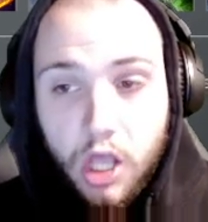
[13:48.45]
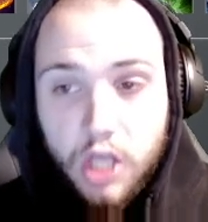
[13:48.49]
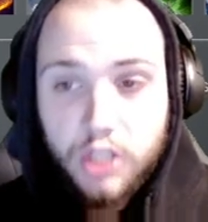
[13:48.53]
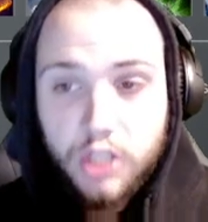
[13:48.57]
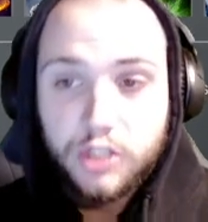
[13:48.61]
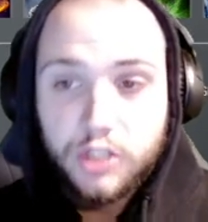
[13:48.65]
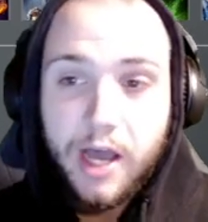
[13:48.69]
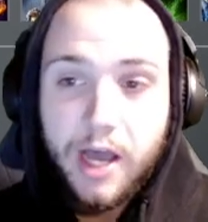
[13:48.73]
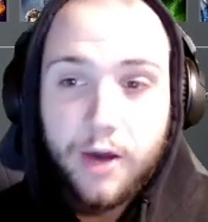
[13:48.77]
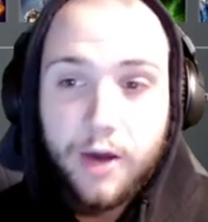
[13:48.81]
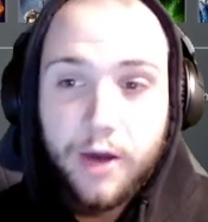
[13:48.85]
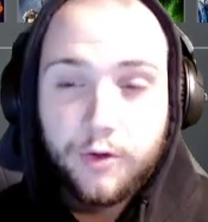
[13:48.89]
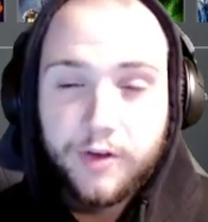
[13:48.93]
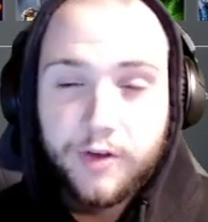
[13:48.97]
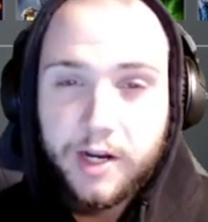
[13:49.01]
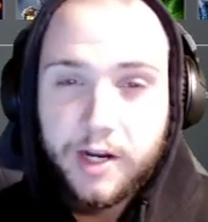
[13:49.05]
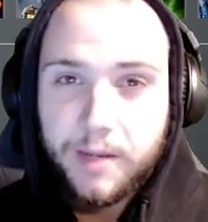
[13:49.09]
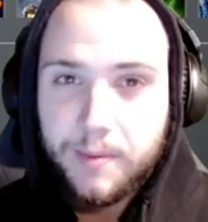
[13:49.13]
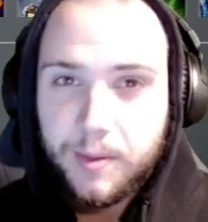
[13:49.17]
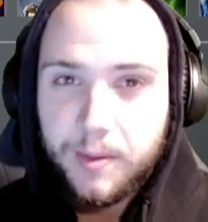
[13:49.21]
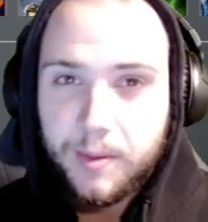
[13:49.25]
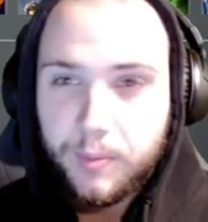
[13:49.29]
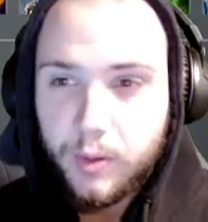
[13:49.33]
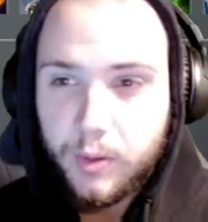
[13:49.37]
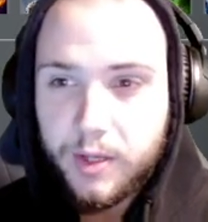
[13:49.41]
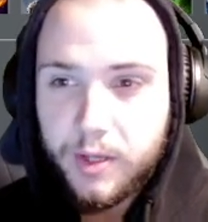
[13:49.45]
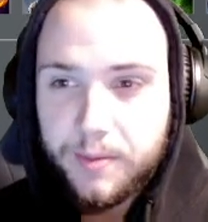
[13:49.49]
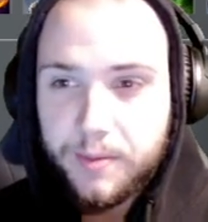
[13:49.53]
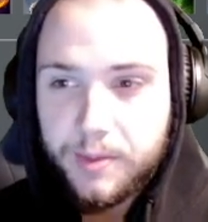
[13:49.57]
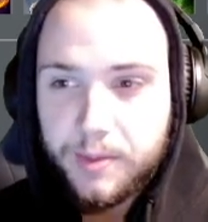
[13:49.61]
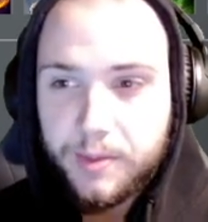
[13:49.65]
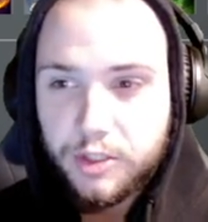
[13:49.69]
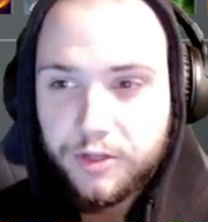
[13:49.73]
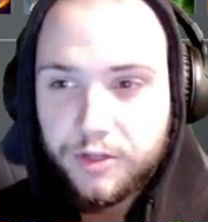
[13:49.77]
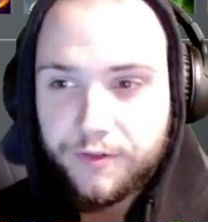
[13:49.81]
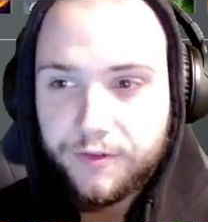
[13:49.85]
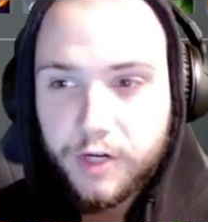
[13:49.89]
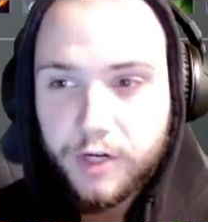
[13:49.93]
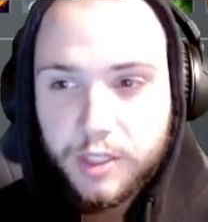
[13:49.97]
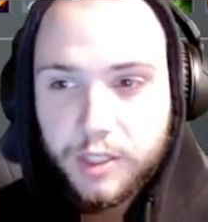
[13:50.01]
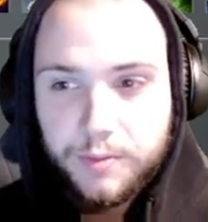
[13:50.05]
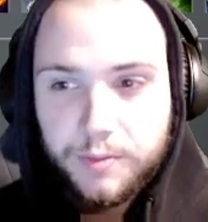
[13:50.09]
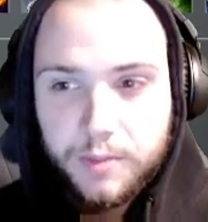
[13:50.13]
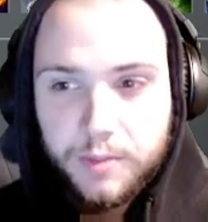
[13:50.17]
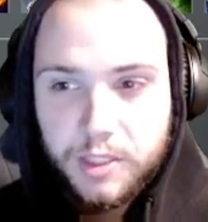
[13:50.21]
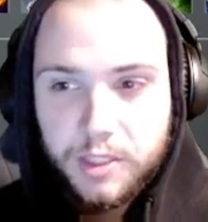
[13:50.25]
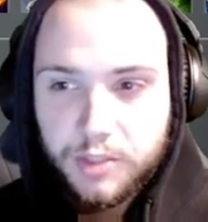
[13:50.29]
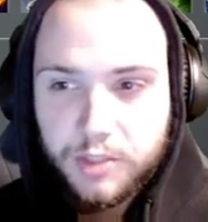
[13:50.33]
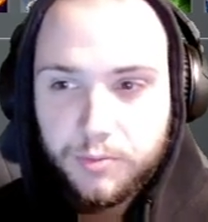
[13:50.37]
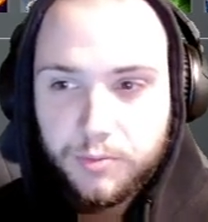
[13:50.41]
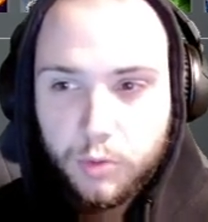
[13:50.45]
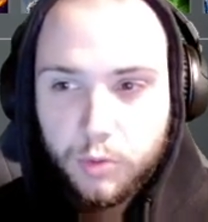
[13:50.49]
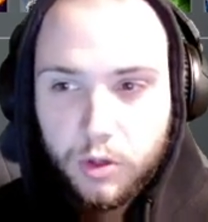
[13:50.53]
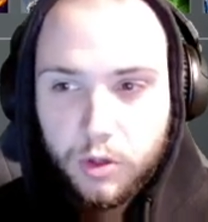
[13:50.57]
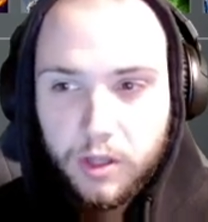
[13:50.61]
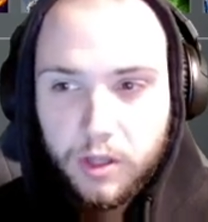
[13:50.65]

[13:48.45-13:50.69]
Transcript: So I would recommend Plate Piercer first because it's more